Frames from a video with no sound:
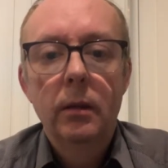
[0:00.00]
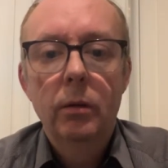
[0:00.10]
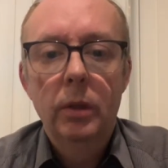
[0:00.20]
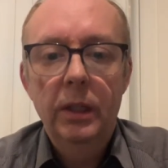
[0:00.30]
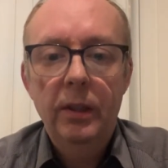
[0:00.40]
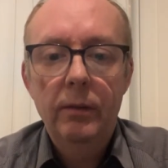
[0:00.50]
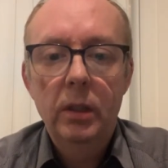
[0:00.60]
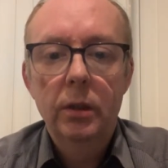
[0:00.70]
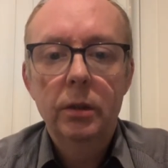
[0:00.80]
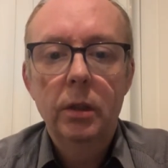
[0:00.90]
Well, let's have a
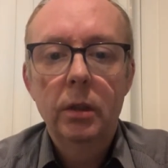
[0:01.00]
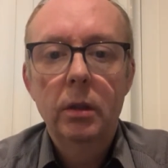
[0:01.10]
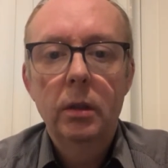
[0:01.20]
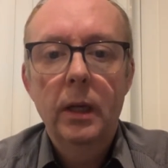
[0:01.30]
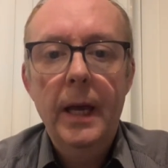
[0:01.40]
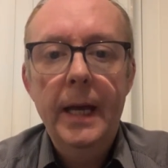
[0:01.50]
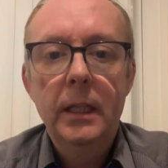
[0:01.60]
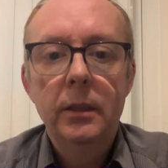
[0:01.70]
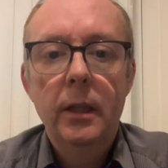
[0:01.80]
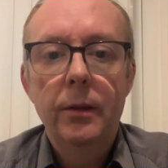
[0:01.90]
look at
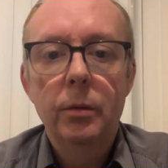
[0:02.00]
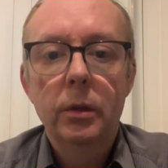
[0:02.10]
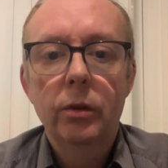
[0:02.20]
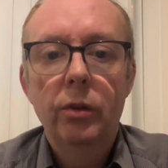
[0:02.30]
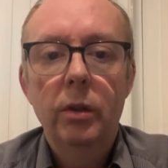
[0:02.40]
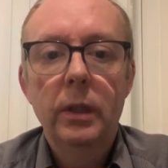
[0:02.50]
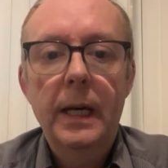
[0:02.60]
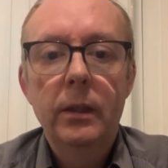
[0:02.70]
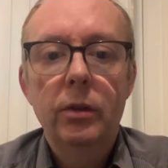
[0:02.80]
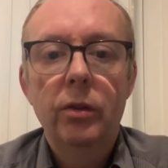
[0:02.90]
another one. So
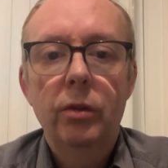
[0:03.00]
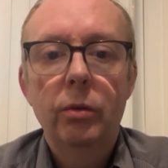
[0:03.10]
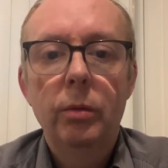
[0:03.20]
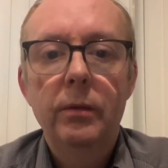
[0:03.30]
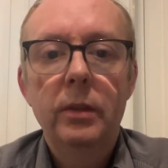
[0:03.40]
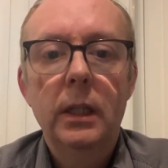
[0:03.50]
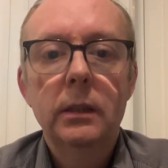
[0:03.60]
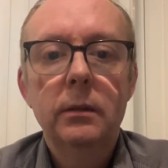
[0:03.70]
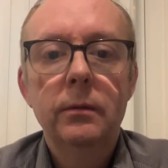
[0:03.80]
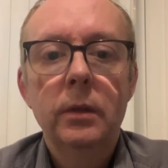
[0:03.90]
we've
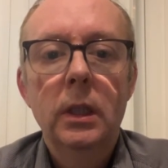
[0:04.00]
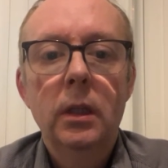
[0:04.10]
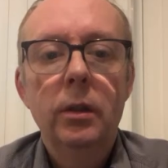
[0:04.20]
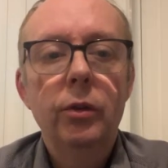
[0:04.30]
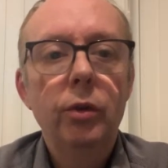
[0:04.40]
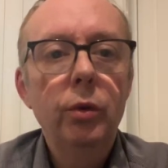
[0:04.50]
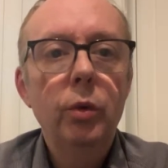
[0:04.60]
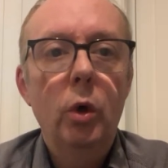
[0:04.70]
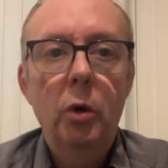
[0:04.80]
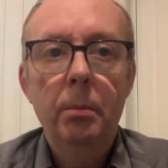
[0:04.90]
done
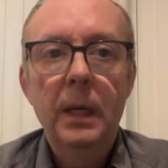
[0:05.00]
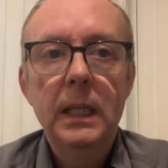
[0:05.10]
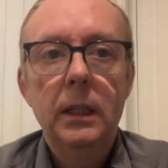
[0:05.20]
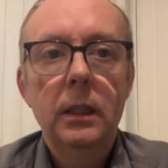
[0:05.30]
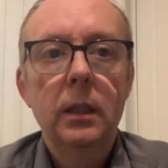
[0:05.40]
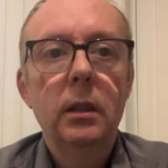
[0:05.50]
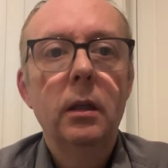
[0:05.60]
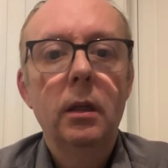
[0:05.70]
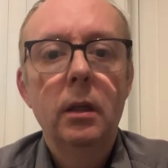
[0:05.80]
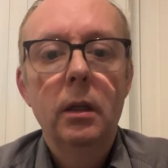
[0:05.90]
do or make.
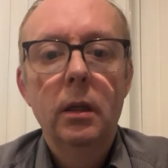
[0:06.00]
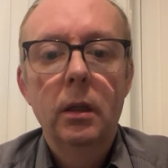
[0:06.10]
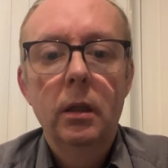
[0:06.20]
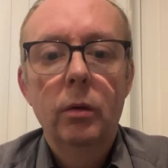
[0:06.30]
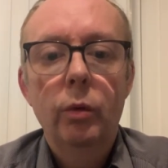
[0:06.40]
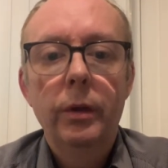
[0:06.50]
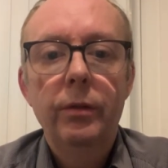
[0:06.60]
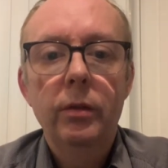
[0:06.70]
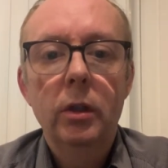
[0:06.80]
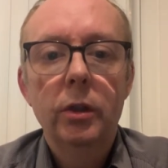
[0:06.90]

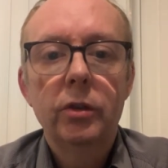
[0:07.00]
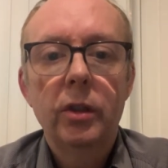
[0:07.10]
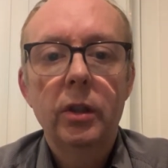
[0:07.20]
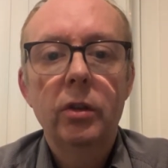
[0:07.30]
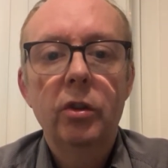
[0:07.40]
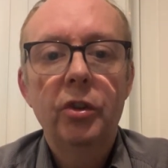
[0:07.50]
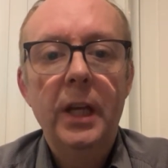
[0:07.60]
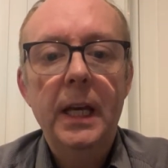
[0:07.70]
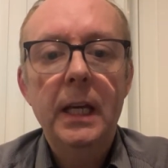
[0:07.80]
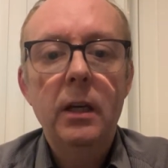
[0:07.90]
We've looked at
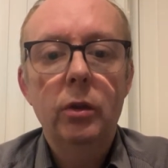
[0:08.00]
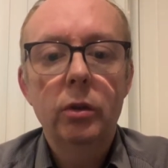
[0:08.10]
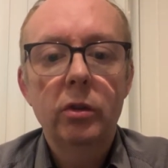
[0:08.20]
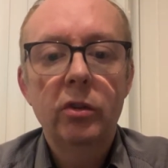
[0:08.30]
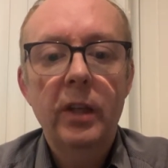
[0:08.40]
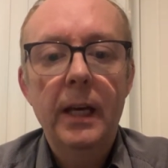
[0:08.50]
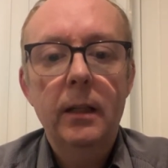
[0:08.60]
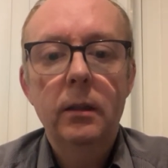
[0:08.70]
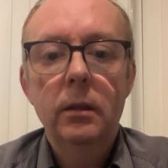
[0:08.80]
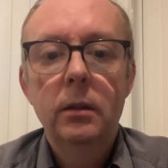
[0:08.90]
say or
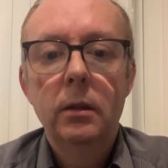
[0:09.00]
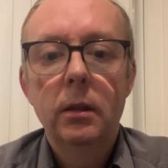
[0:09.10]
tell.